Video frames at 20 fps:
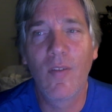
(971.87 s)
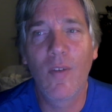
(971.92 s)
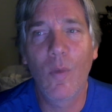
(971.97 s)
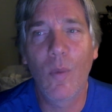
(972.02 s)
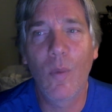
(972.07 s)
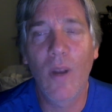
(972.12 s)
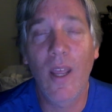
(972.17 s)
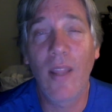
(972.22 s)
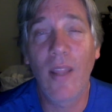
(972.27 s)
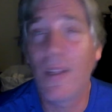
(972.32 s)

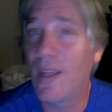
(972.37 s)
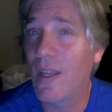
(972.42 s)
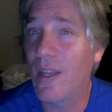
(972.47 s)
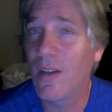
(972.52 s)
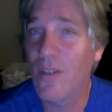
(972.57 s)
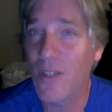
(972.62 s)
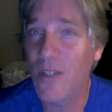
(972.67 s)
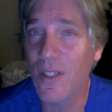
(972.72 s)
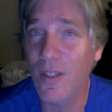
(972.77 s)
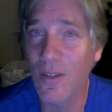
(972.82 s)
when I had the
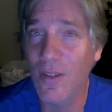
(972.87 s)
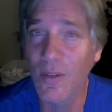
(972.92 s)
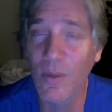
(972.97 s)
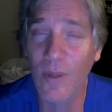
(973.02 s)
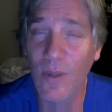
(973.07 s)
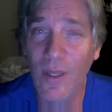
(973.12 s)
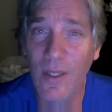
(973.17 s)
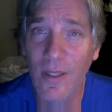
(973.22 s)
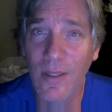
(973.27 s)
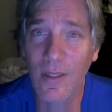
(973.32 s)
energy to do
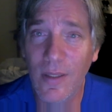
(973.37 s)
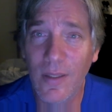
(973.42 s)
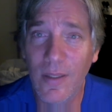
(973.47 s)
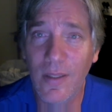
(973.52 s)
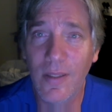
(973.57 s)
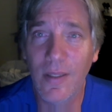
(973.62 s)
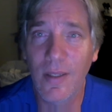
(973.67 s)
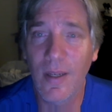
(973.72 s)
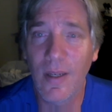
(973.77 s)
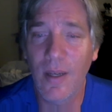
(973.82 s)

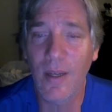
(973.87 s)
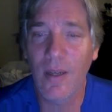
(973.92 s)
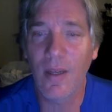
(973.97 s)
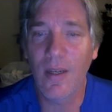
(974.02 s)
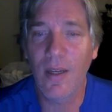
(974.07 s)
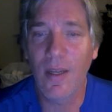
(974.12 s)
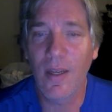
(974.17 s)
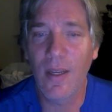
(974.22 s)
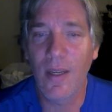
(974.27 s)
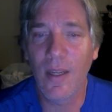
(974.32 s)
it.
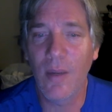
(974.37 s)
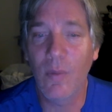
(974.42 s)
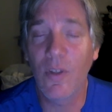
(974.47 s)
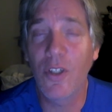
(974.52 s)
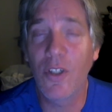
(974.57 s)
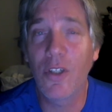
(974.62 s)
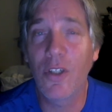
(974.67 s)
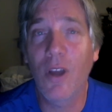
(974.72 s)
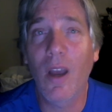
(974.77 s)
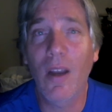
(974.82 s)
It was
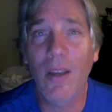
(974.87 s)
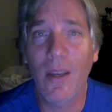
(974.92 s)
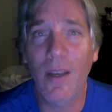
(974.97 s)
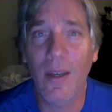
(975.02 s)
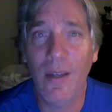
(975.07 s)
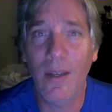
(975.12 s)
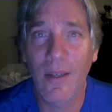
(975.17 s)
shocking.